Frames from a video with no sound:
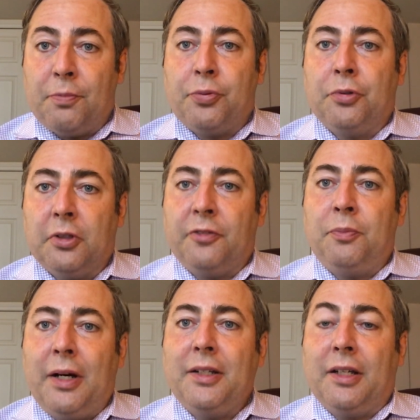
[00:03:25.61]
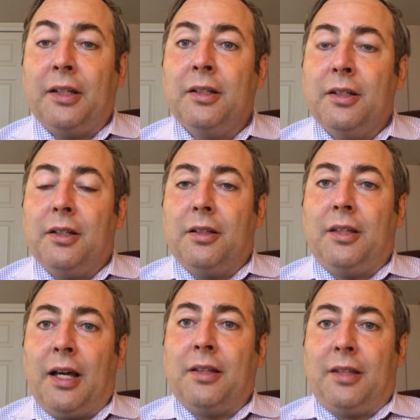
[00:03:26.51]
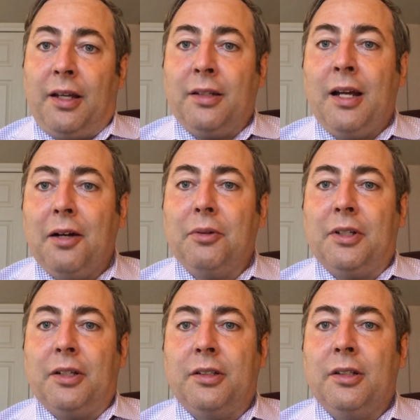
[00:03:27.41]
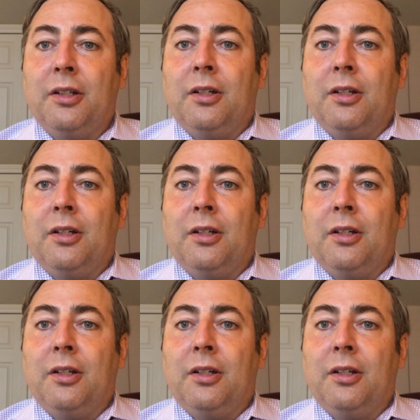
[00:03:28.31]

the pool of money that they inherited.